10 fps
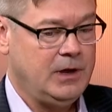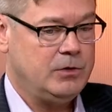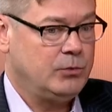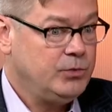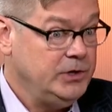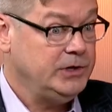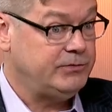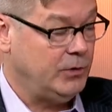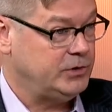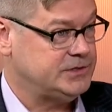they're really
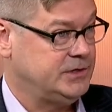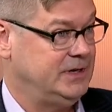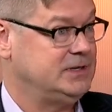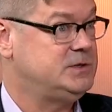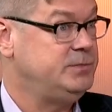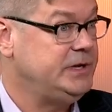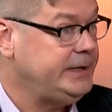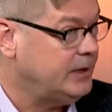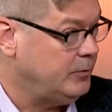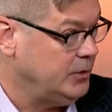focused on like
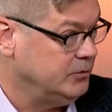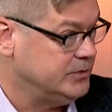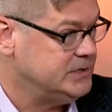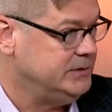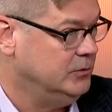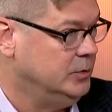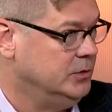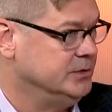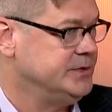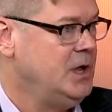speeding up those
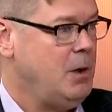receivables,